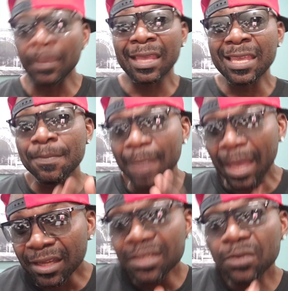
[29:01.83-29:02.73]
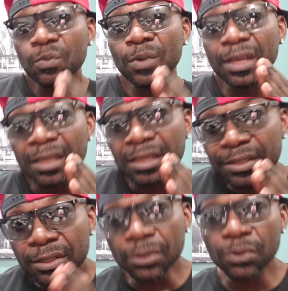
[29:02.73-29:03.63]
Imagine when
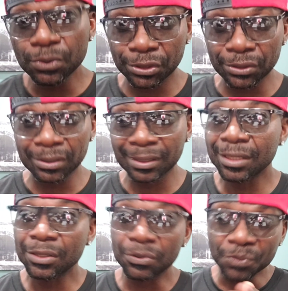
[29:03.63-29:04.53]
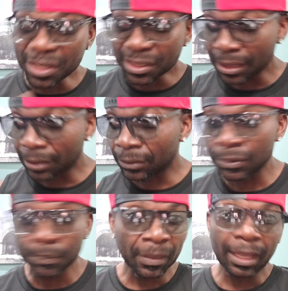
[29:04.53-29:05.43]
institution, retails,
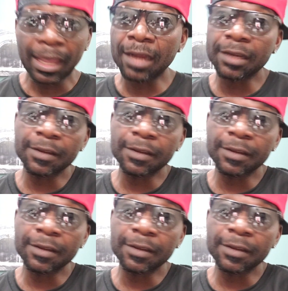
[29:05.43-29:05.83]
and the